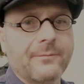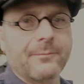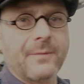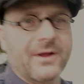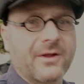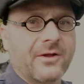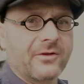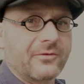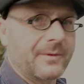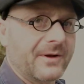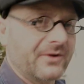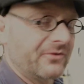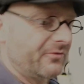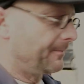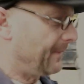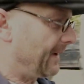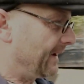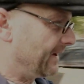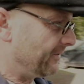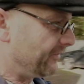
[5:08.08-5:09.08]
as much
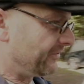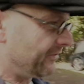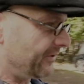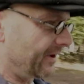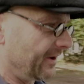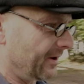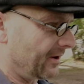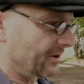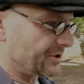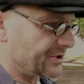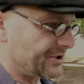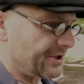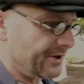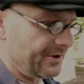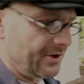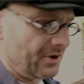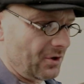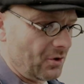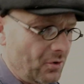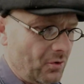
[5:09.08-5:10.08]
space, and I'll show
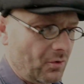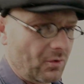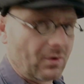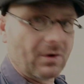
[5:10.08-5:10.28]
you